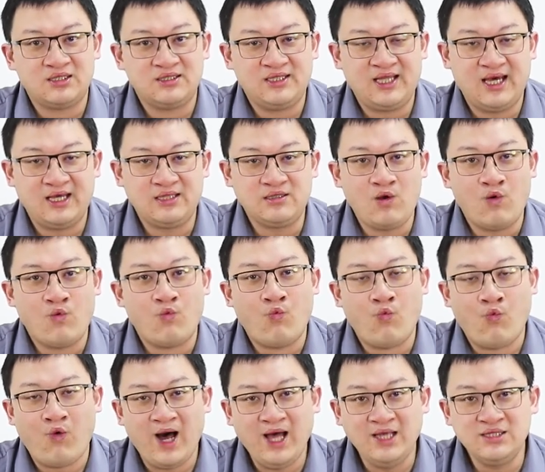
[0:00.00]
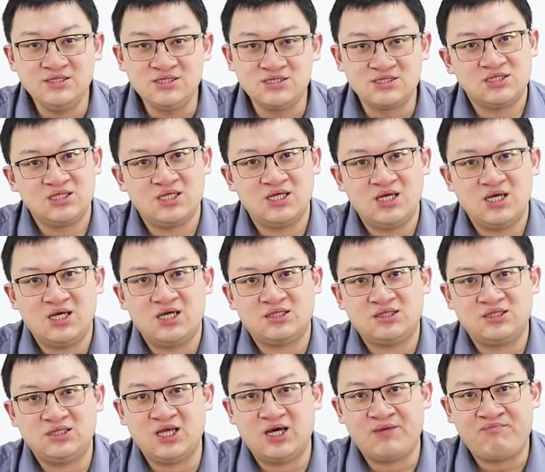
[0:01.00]
Then once
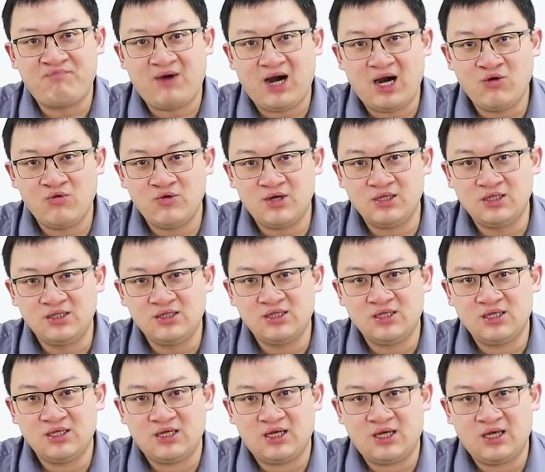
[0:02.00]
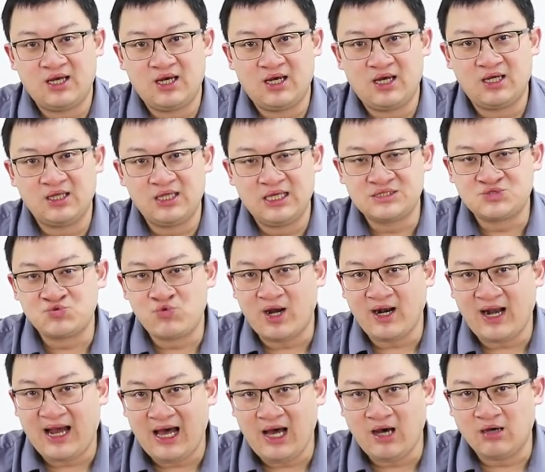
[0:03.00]
the power uh, is
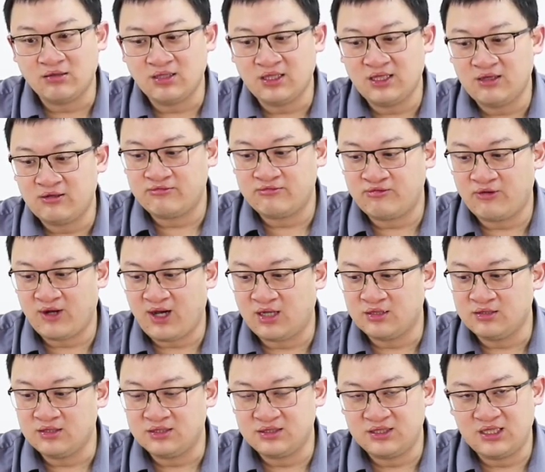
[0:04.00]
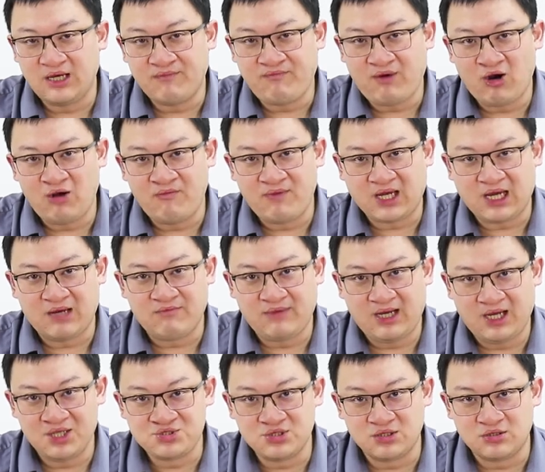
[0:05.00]
run out from the power backup
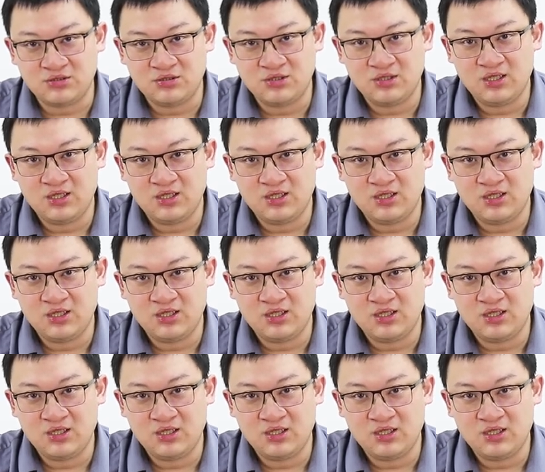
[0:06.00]
module,